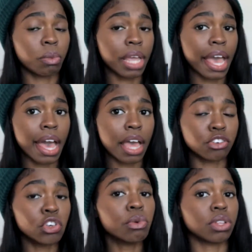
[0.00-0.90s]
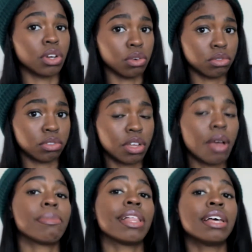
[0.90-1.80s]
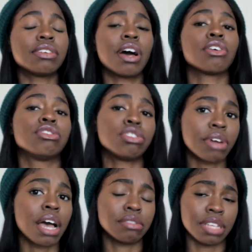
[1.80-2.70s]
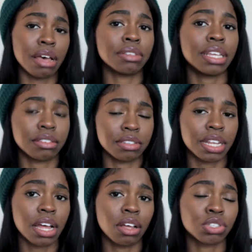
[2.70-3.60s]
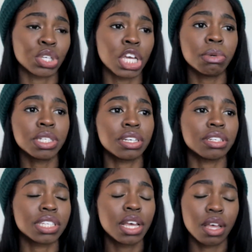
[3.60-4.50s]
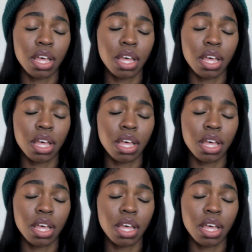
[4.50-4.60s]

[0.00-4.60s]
we had two of those plus other surround sound things in the house it was just